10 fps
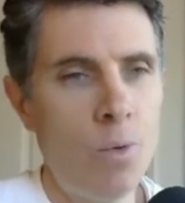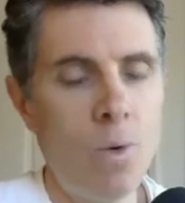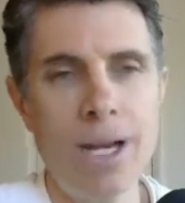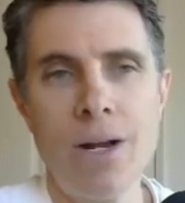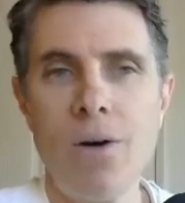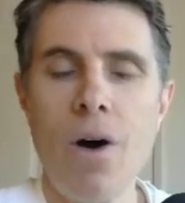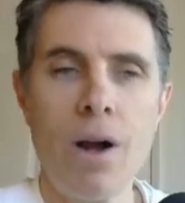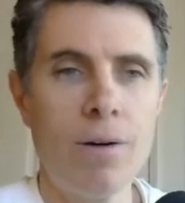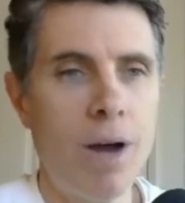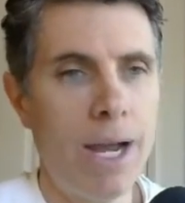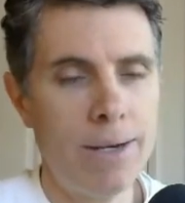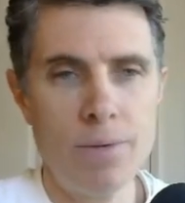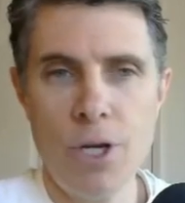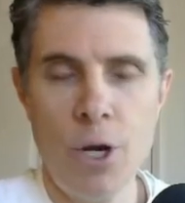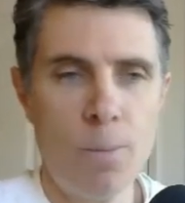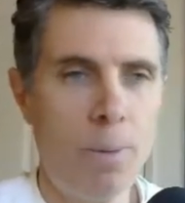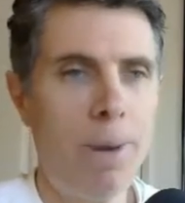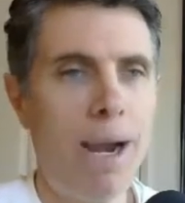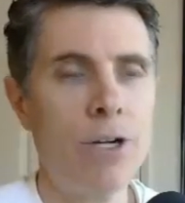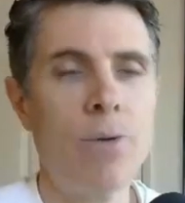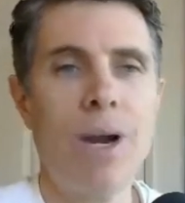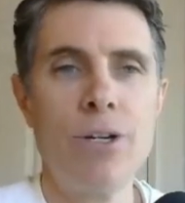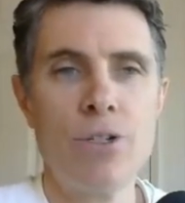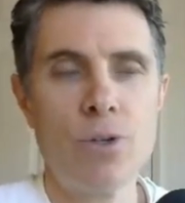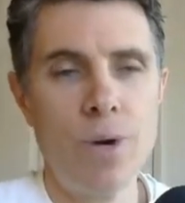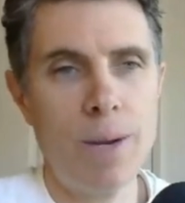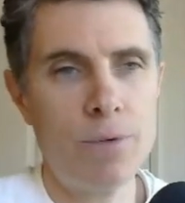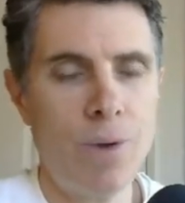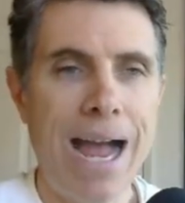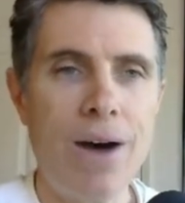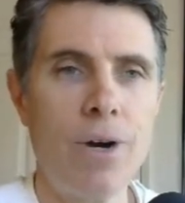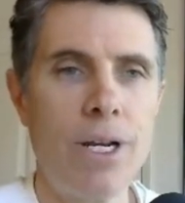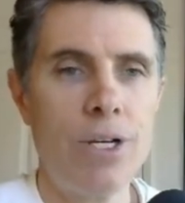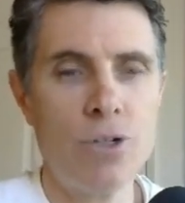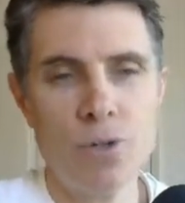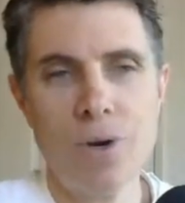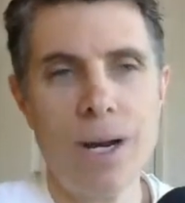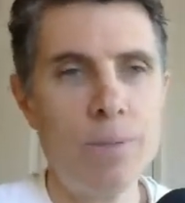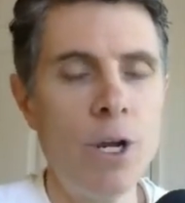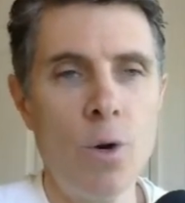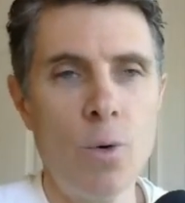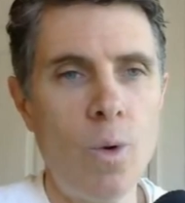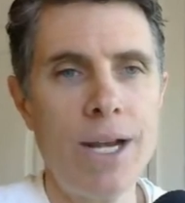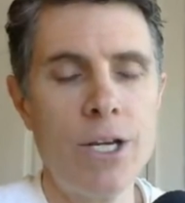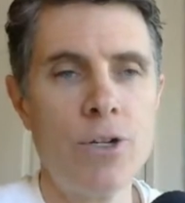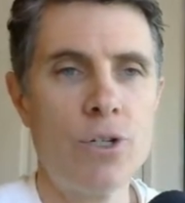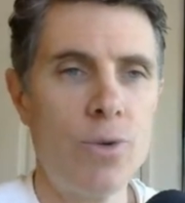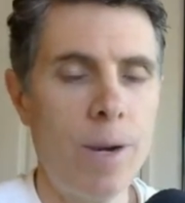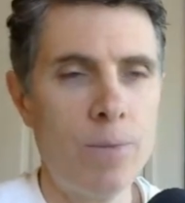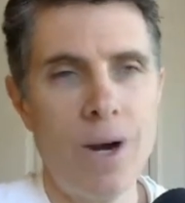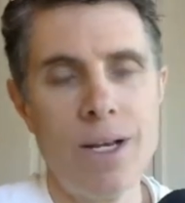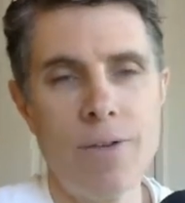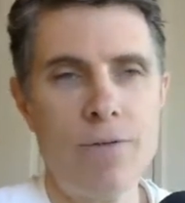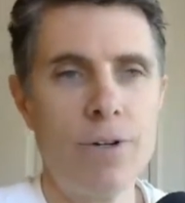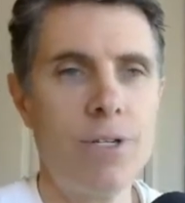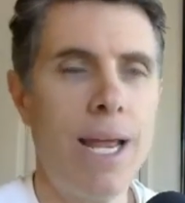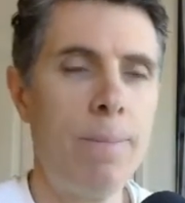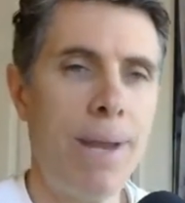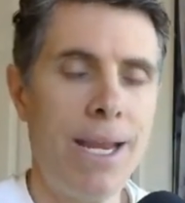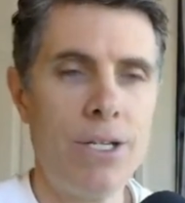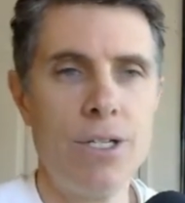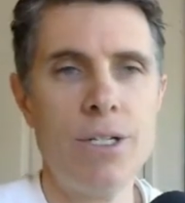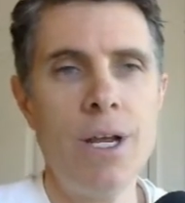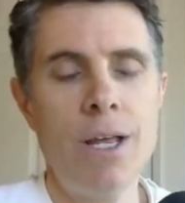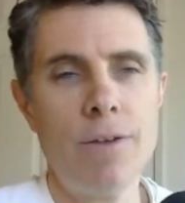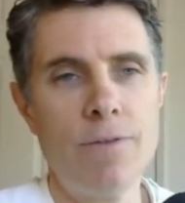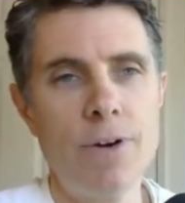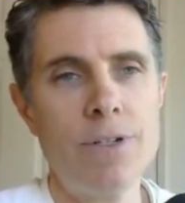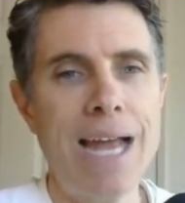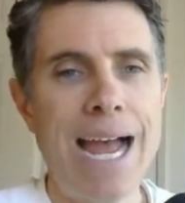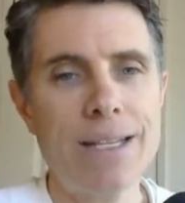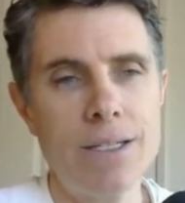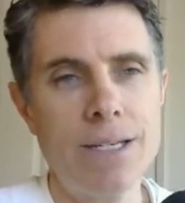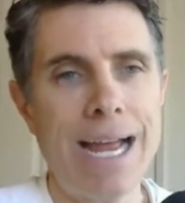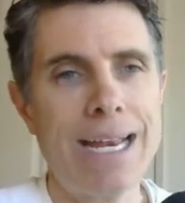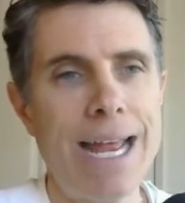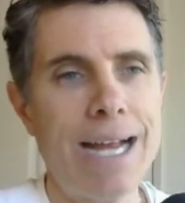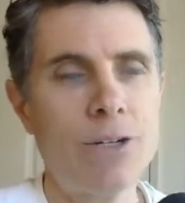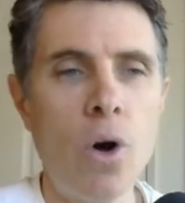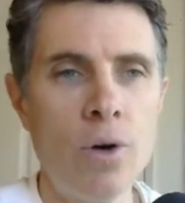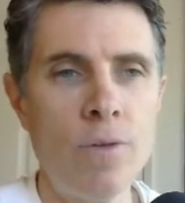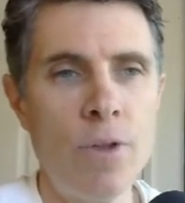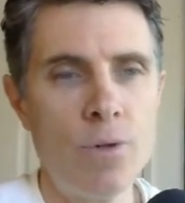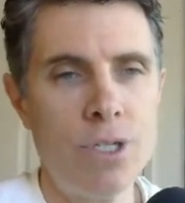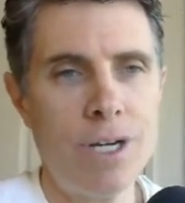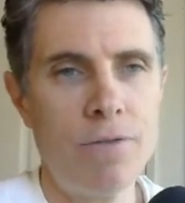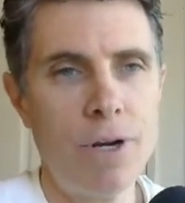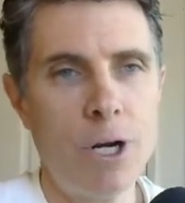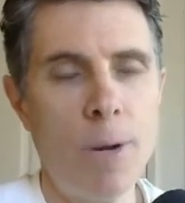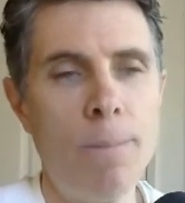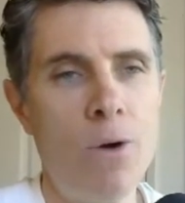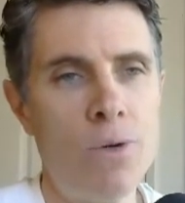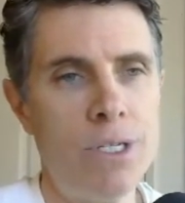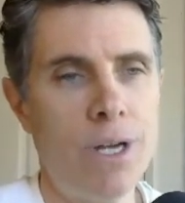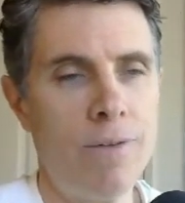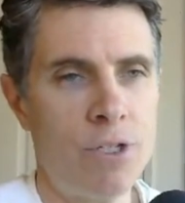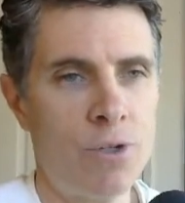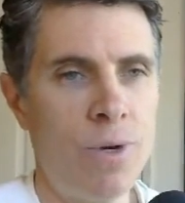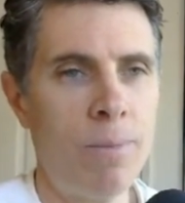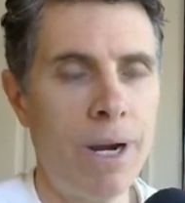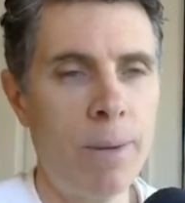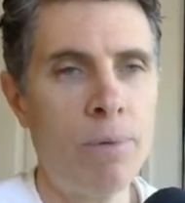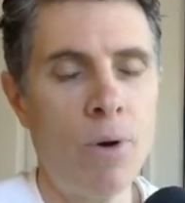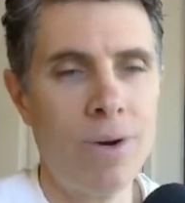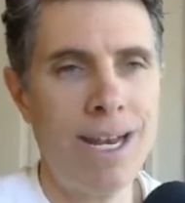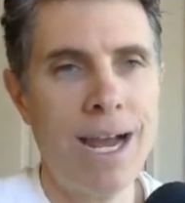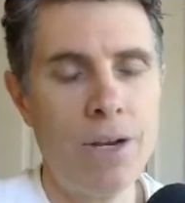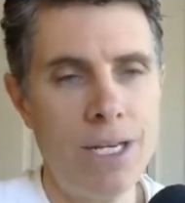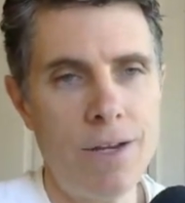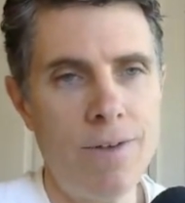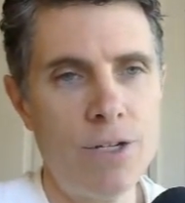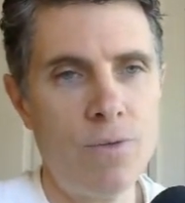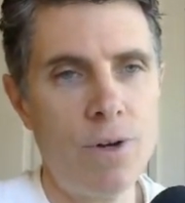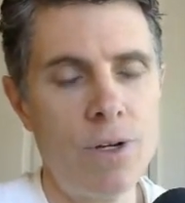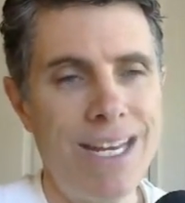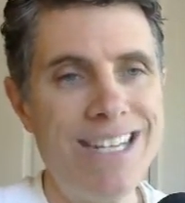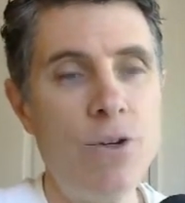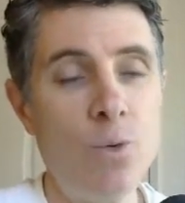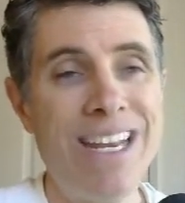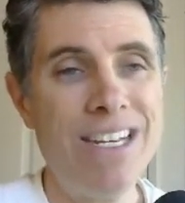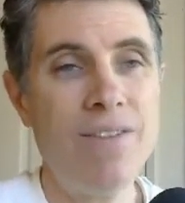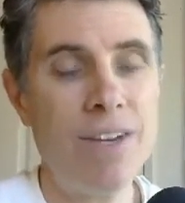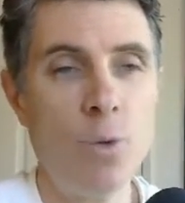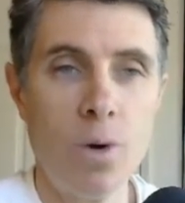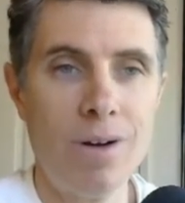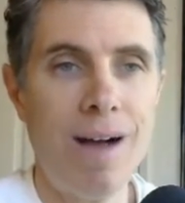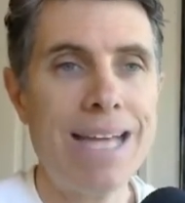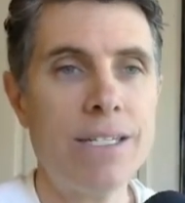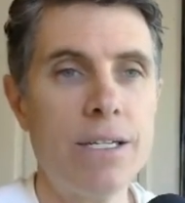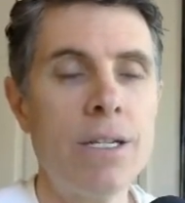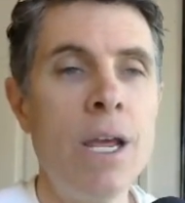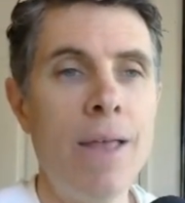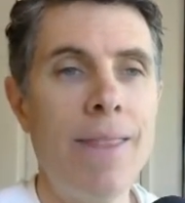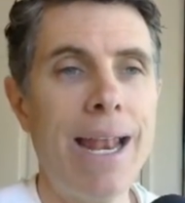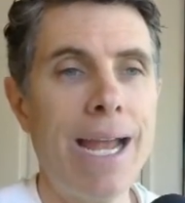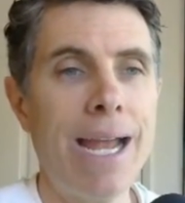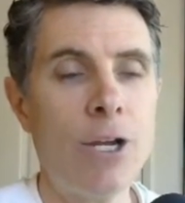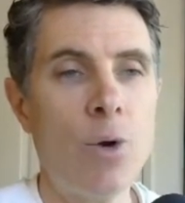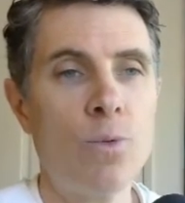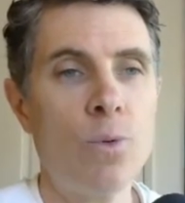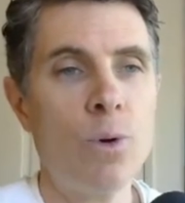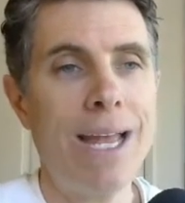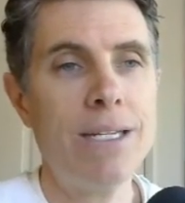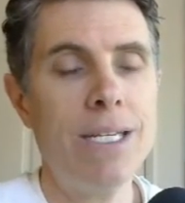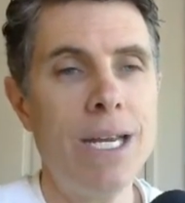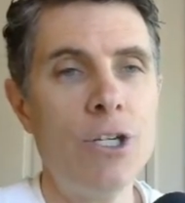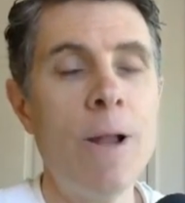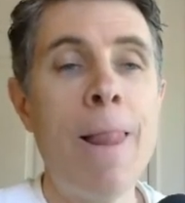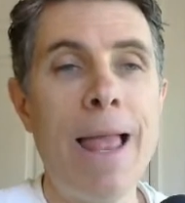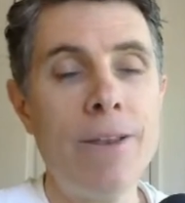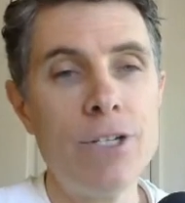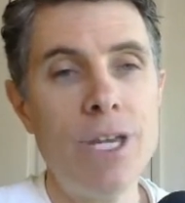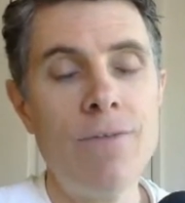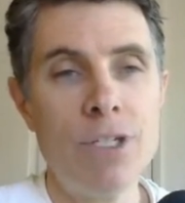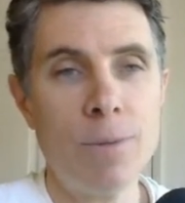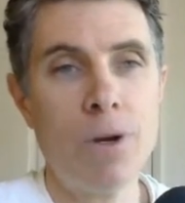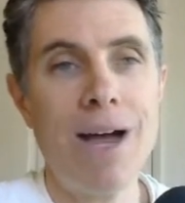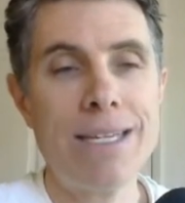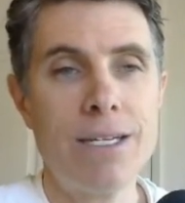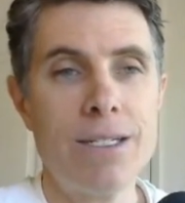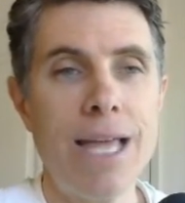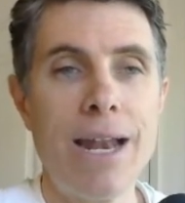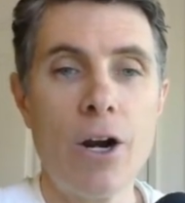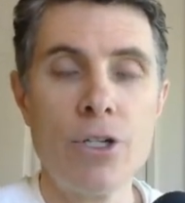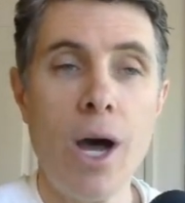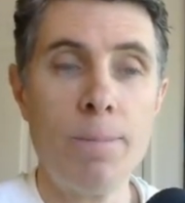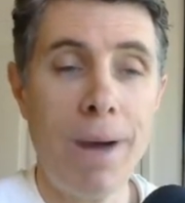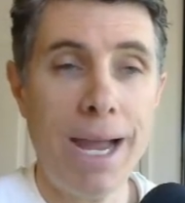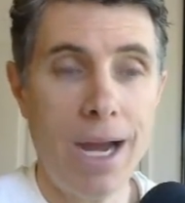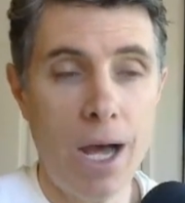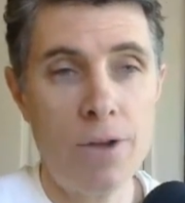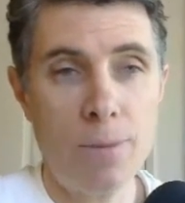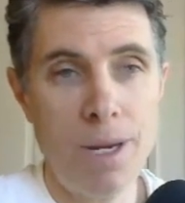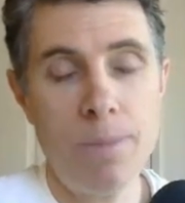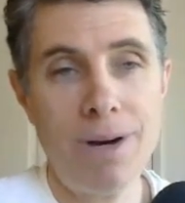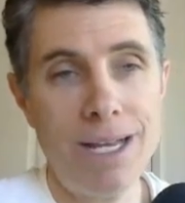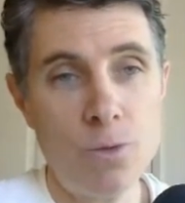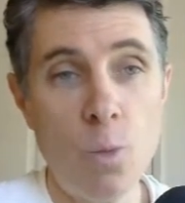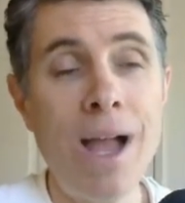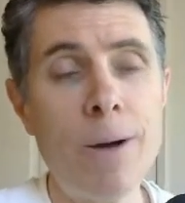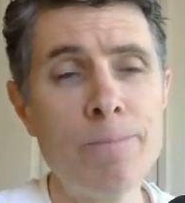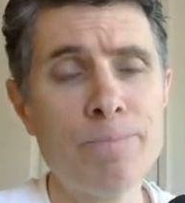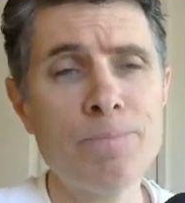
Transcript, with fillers: writing a log line, you know, preparing to write your script, outlining your script, writing your script, writing the first 10 pages, the first act, the second act, all of those different components of a screenplay are broken down individual into individual classes that I go through and teach. And there's even some classes that are taught by other other people as well.